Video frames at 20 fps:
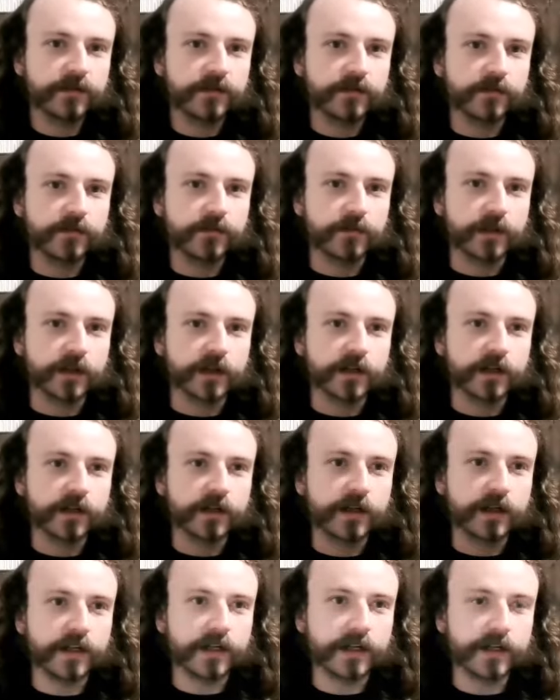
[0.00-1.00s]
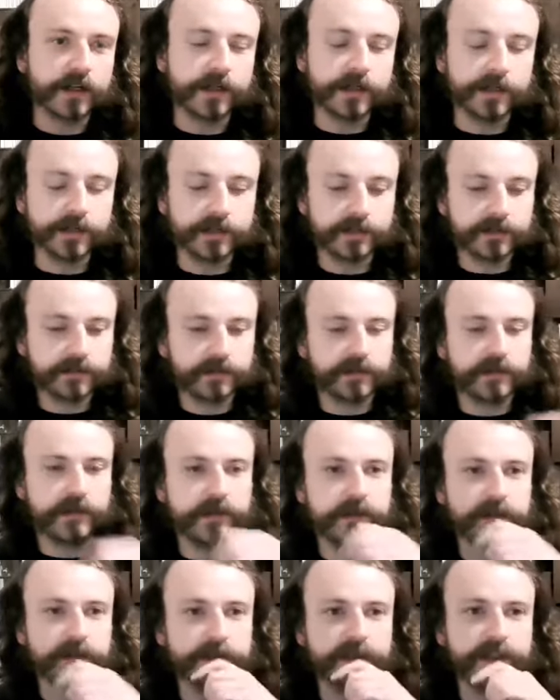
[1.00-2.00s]
were
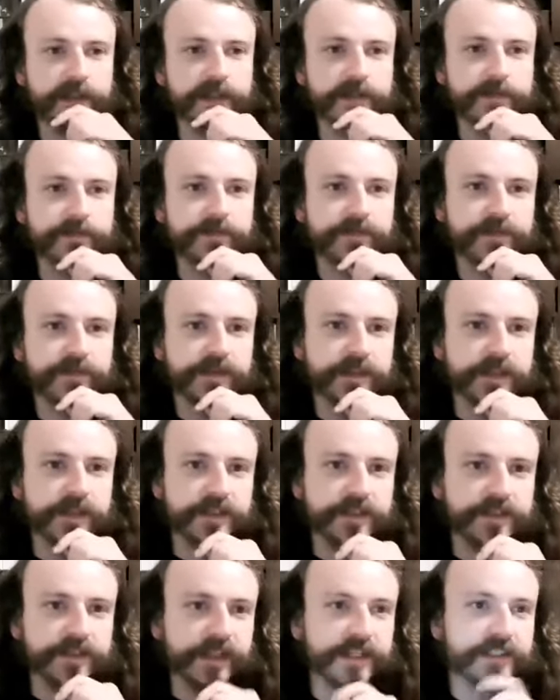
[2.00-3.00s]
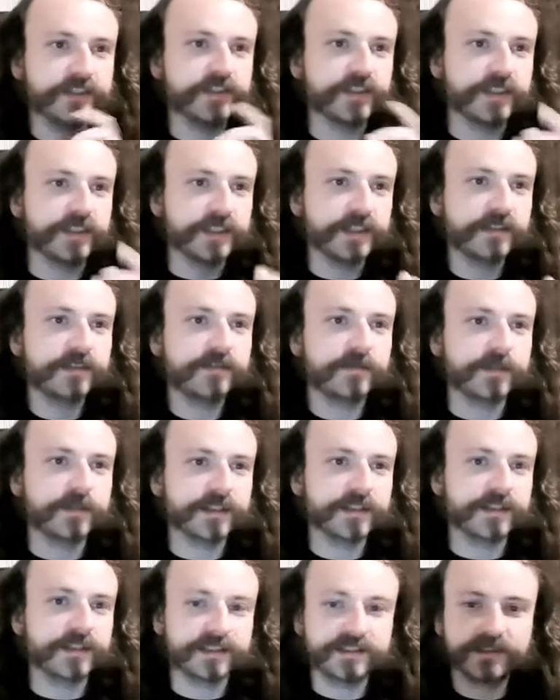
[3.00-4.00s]
engaging
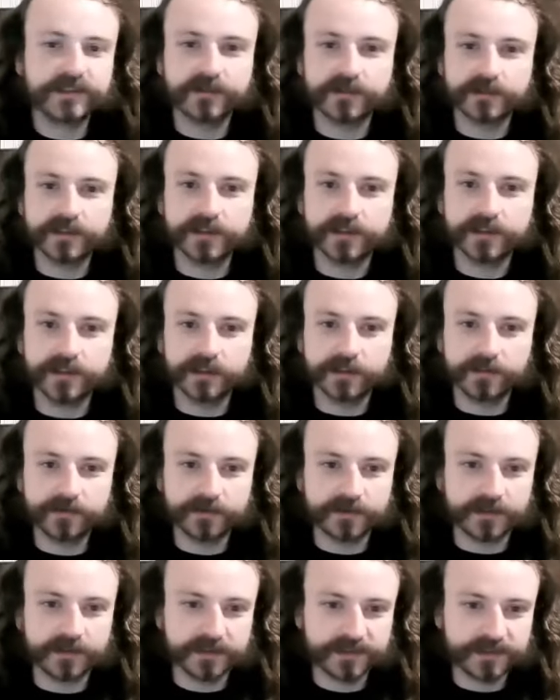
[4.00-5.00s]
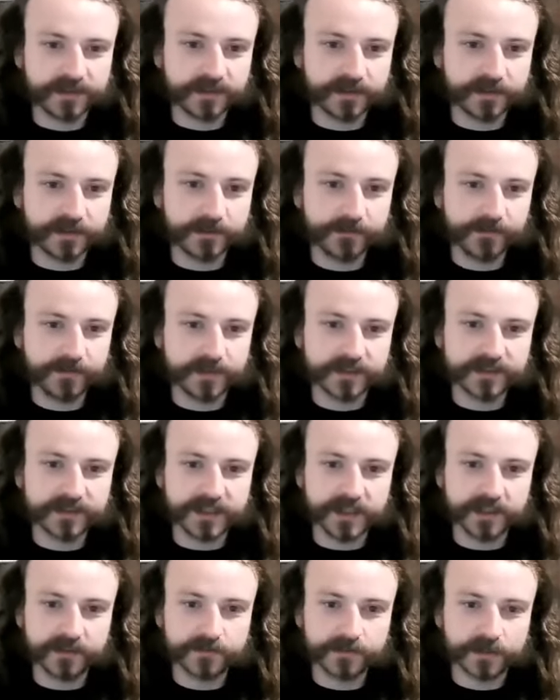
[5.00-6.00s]
with this story, this
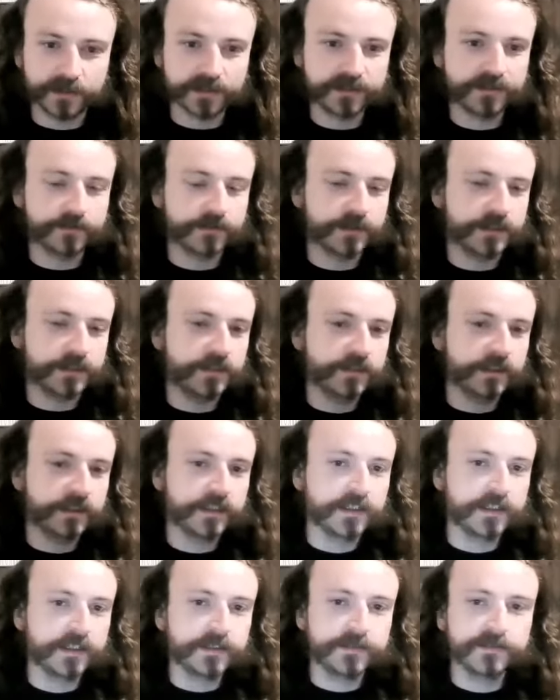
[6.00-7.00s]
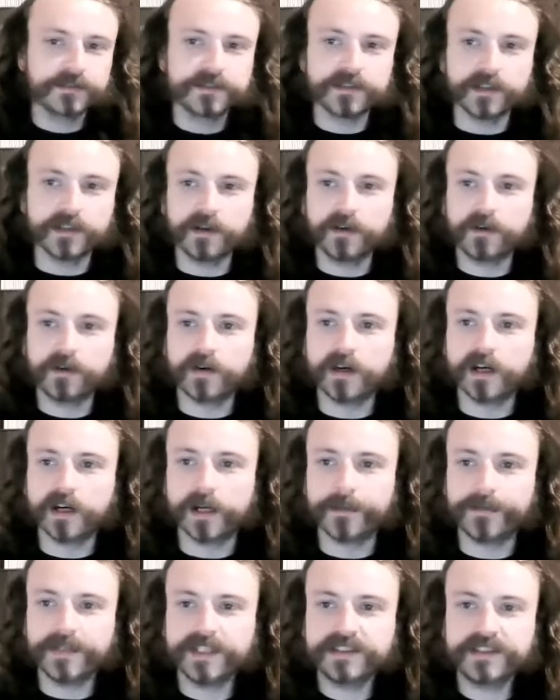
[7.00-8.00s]
anniversary.
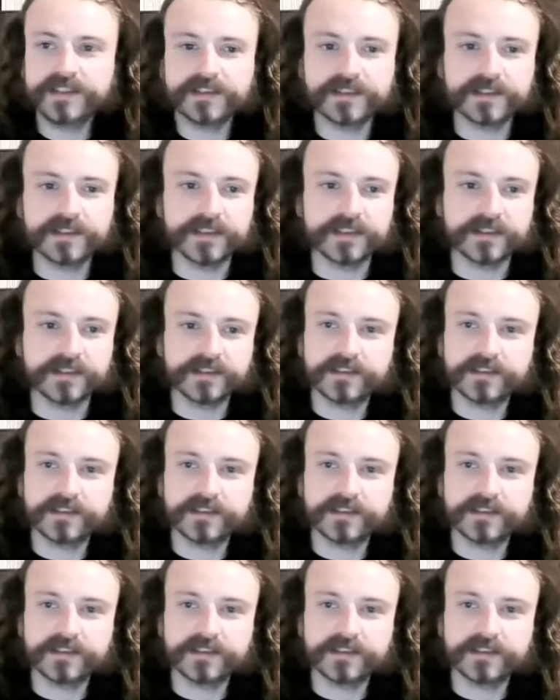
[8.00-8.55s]
So this is a